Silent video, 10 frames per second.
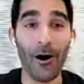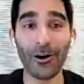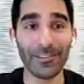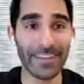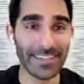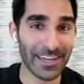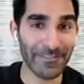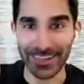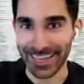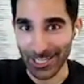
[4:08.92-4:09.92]
All of that
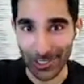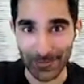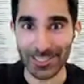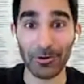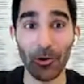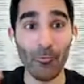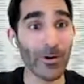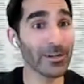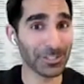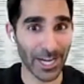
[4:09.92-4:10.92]
stuff, the ketchup, et cetera,
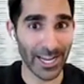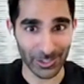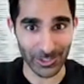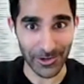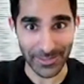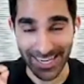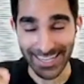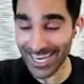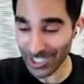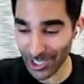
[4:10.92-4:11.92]
will change though.
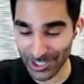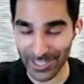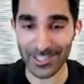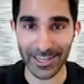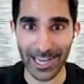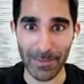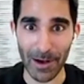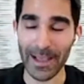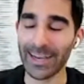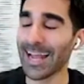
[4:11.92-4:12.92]
That change is going to come
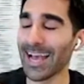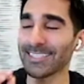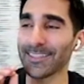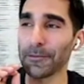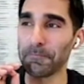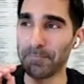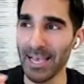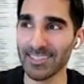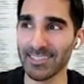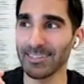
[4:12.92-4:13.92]
up and it has the
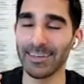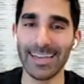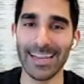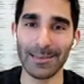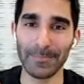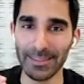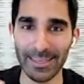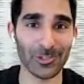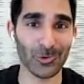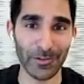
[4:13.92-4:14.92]
best name in
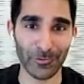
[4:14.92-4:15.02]
the history of